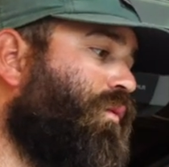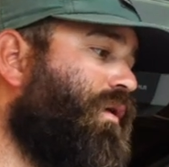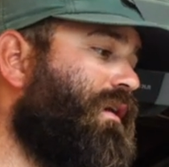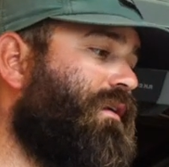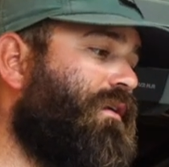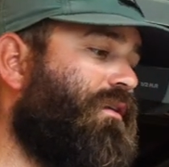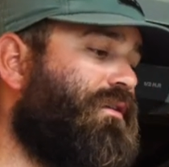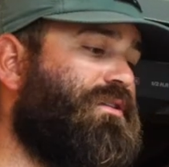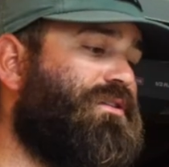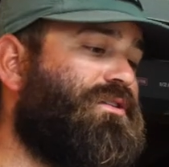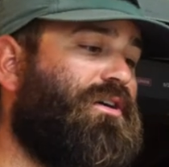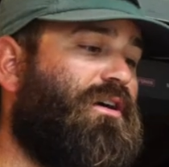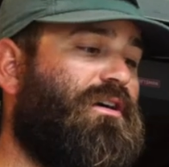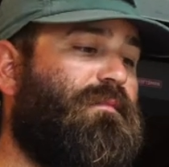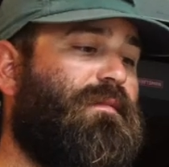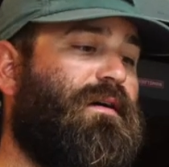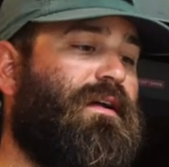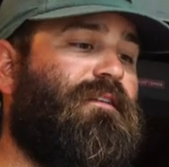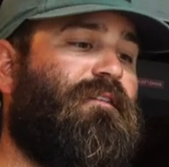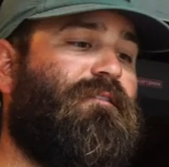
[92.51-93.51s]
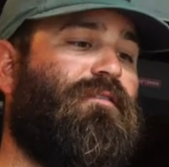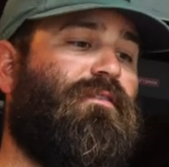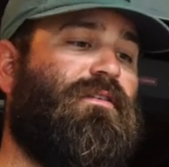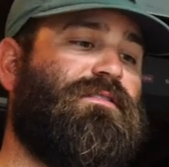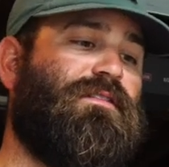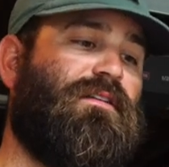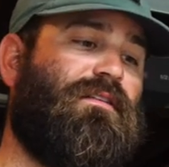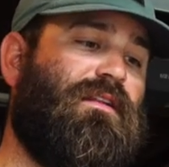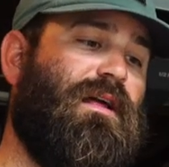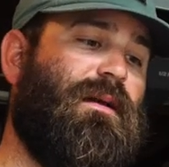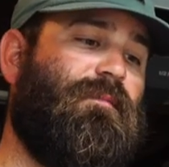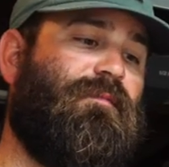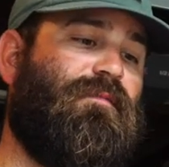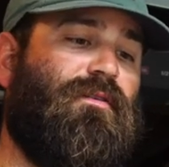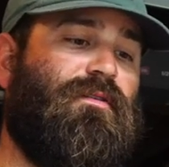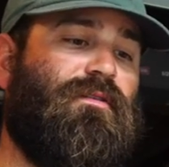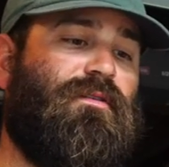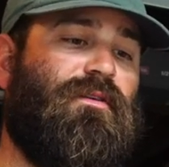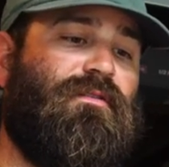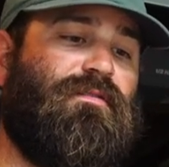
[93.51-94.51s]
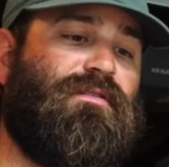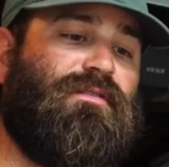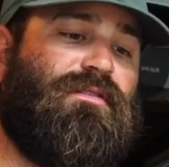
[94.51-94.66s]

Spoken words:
what are you talking about as far as a clamp float goes?